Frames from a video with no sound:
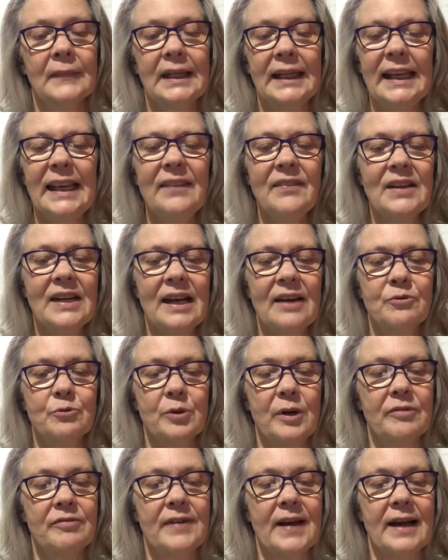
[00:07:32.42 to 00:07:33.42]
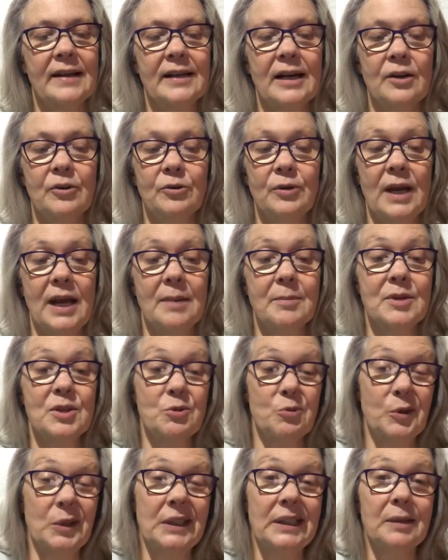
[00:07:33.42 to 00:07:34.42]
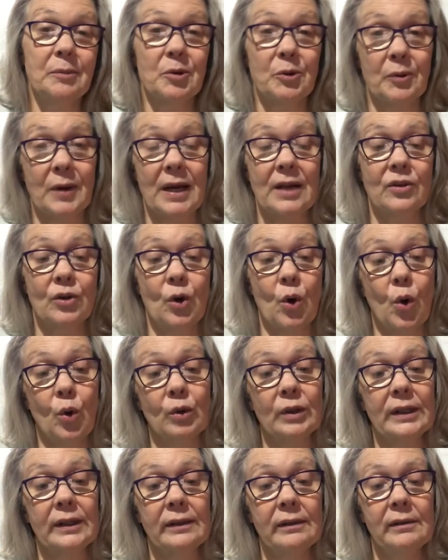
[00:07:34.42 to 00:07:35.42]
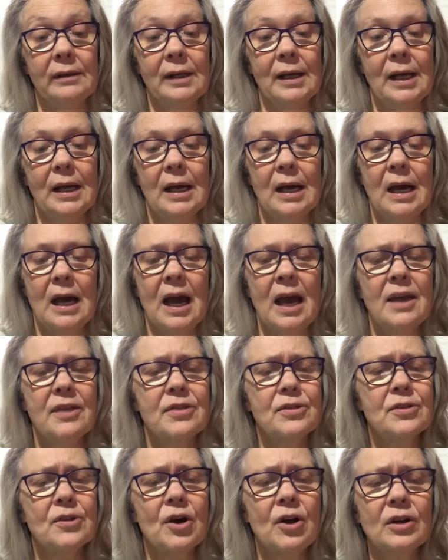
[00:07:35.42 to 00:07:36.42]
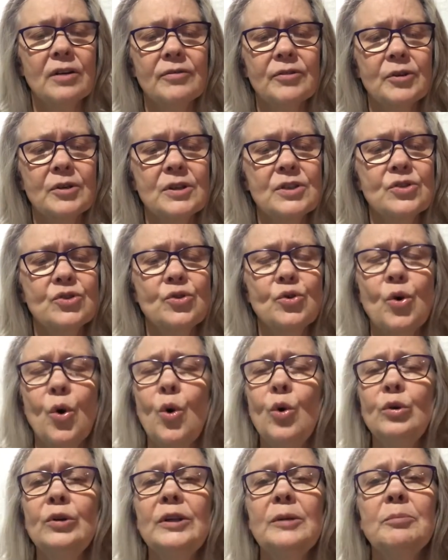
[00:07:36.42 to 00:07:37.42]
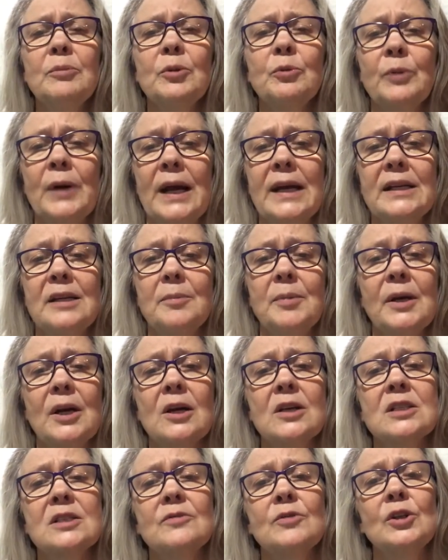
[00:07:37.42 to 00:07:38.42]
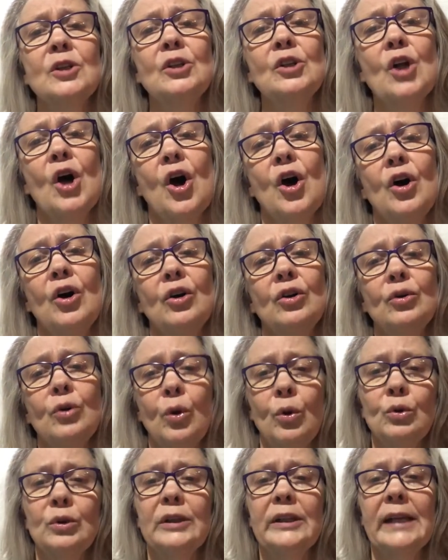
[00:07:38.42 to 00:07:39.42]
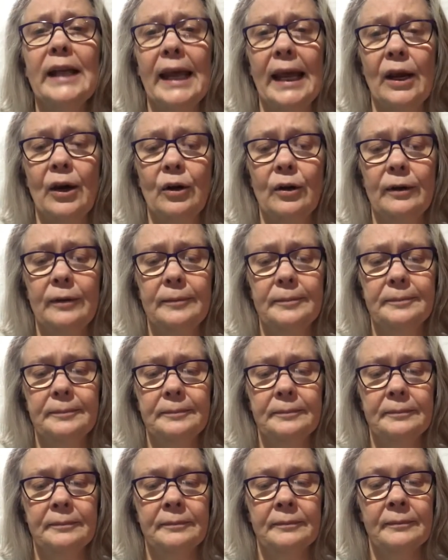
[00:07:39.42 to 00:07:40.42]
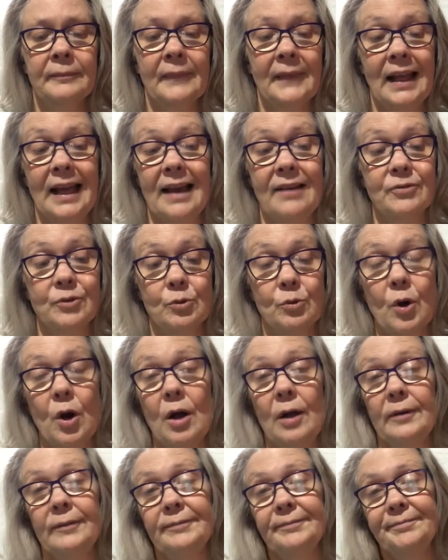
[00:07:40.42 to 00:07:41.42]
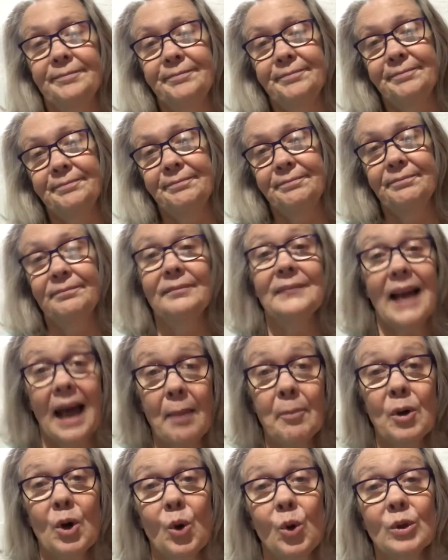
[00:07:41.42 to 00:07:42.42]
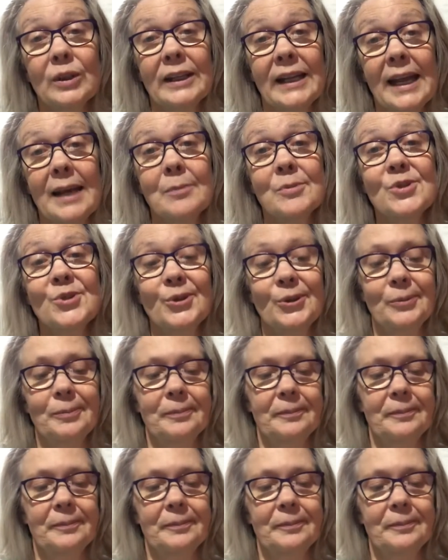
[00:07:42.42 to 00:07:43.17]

Even after I found out her name is really Miranda Golden, I thought of her as Golden Miranda because of her long golden hair. After all, I'm a golden hamster.